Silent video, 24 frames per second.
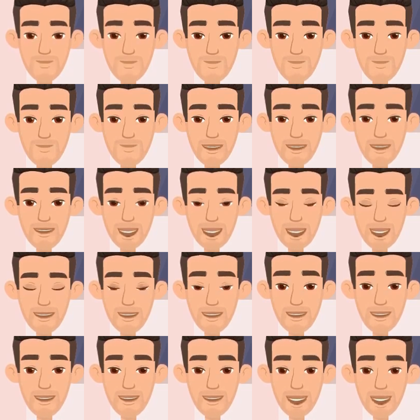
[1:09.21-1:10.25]
This is a
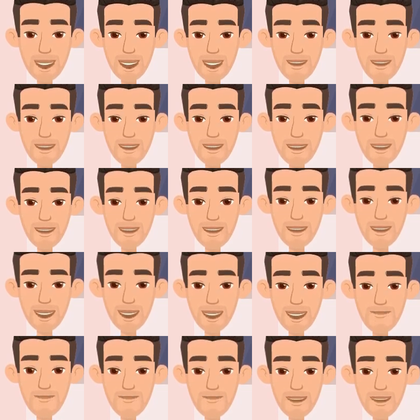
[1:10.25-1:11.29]
bit like finding out
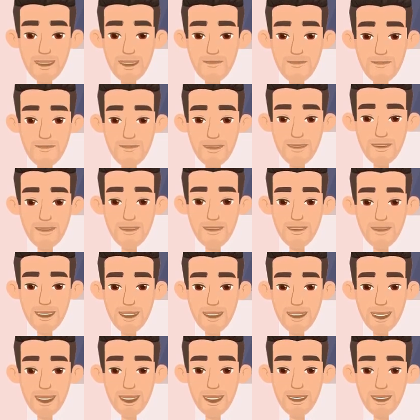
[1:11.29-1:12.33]
which
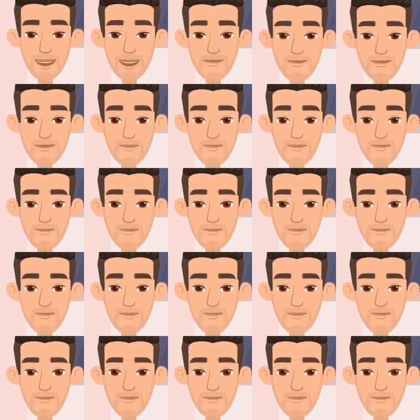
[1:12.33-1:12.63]
ingredient went